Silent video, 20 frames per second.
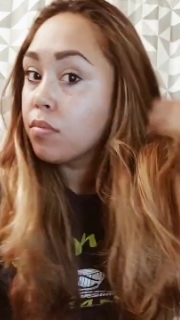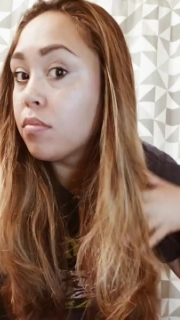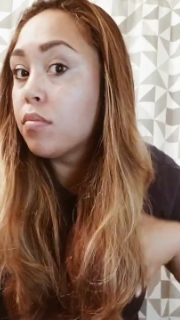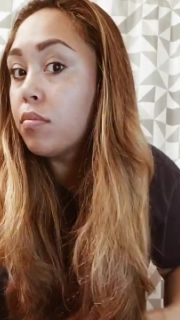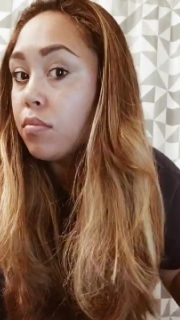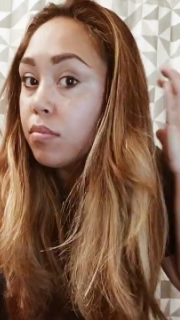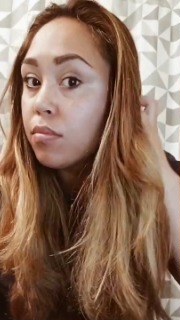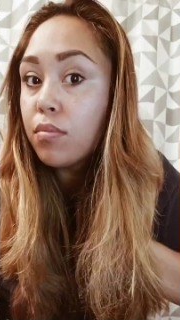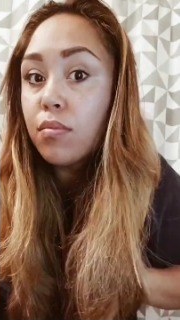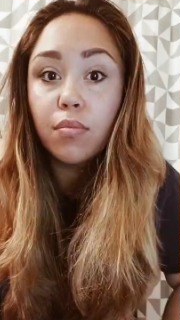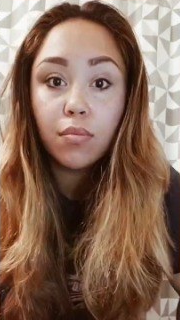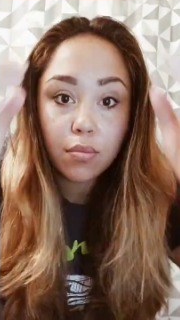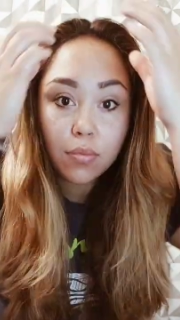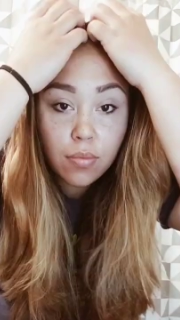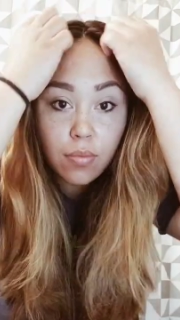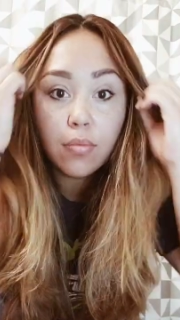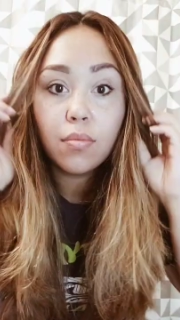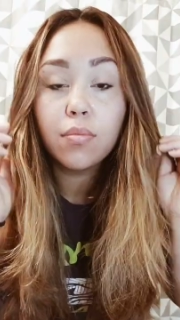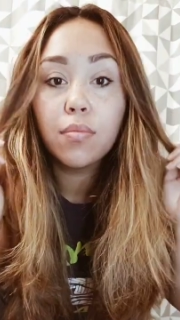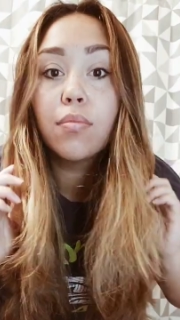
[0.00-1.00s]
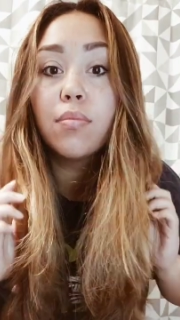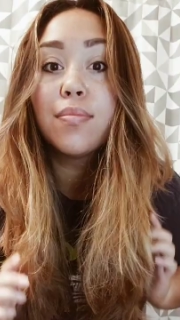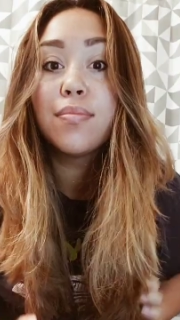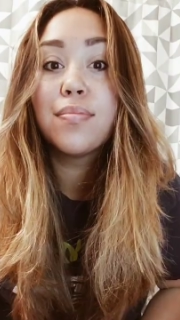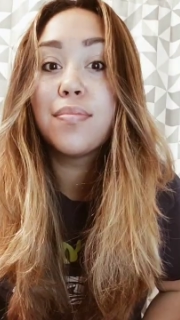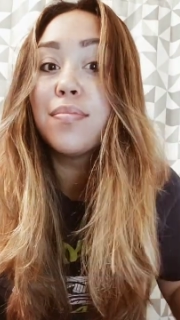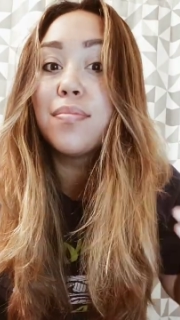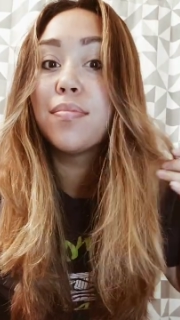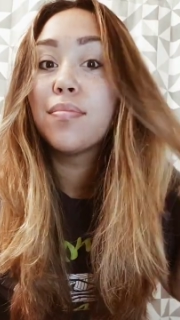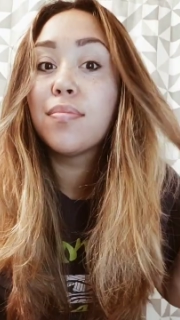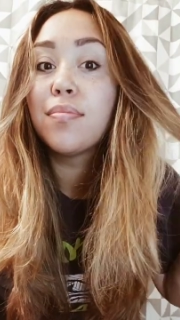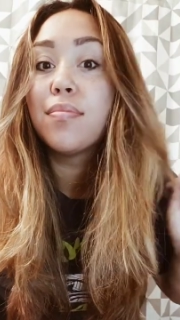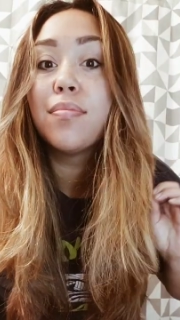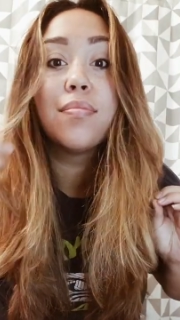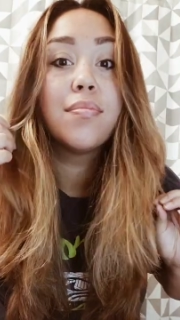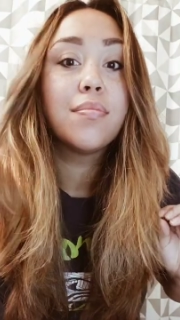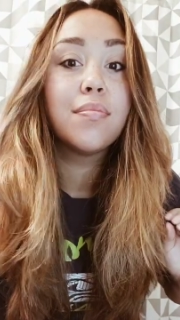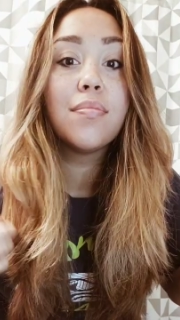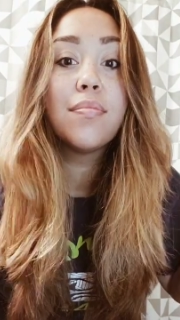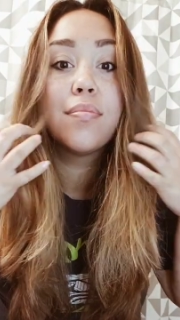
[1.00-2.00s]
Here we go. Hey
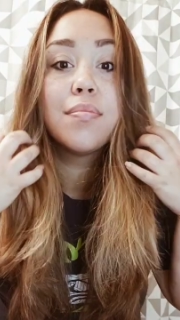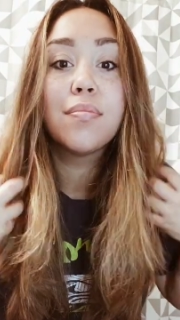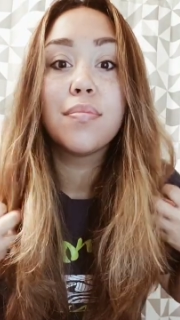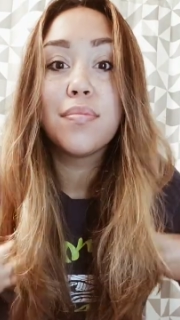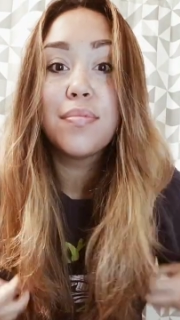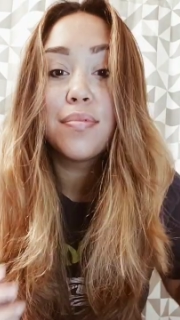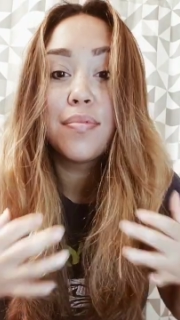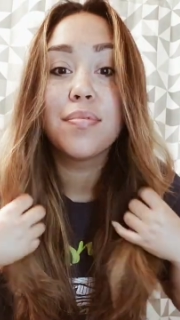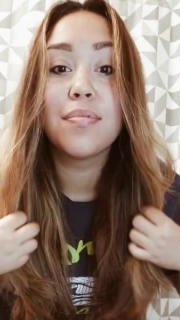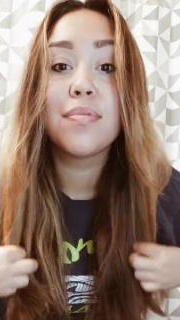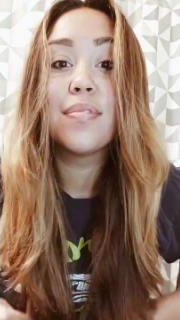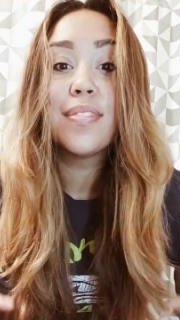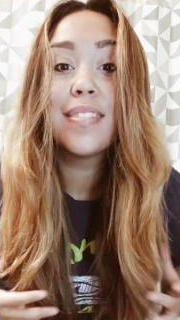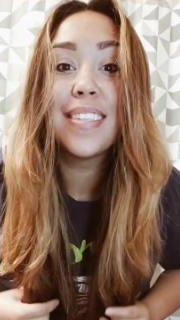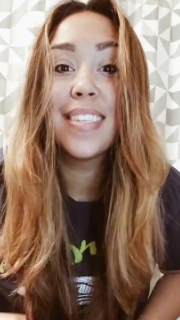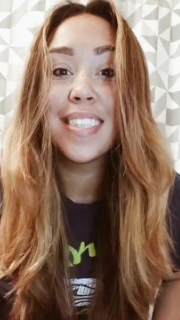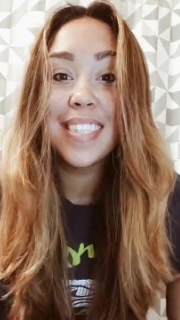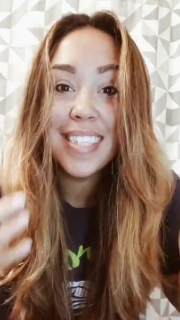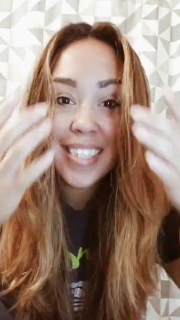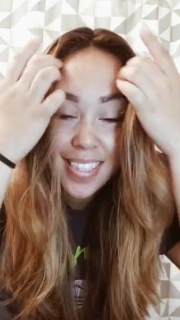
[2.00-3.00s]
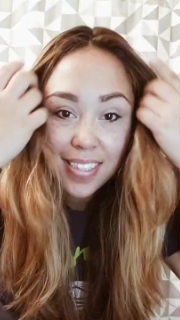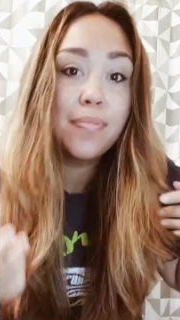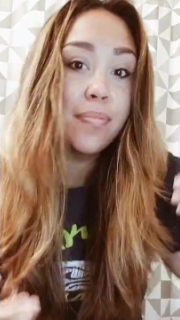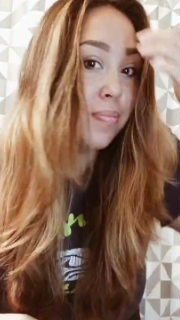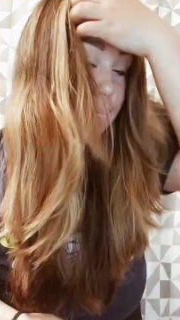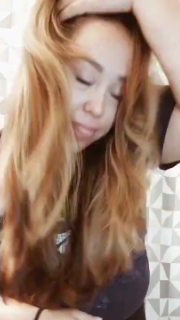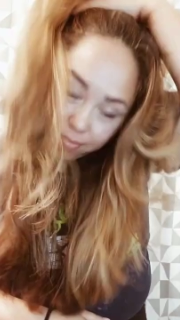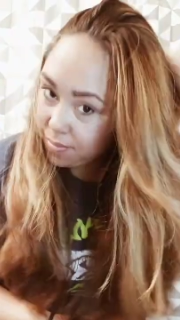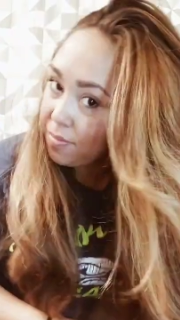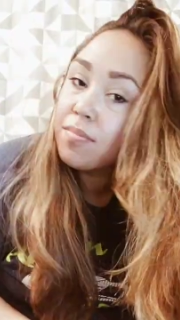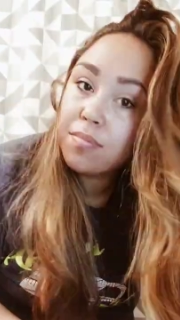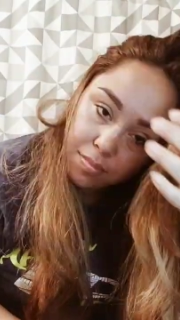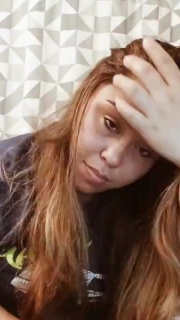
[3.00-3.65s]
girl. Oh, flip